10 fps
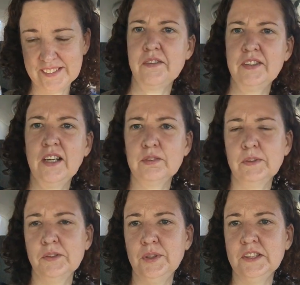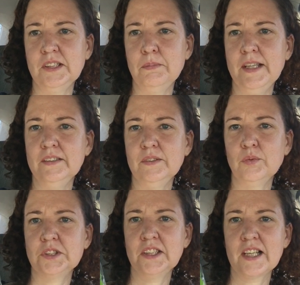I found it from last week. She made,
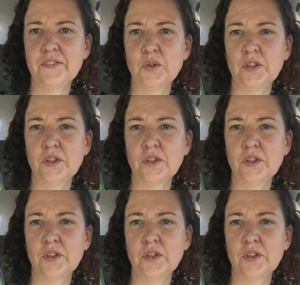she got the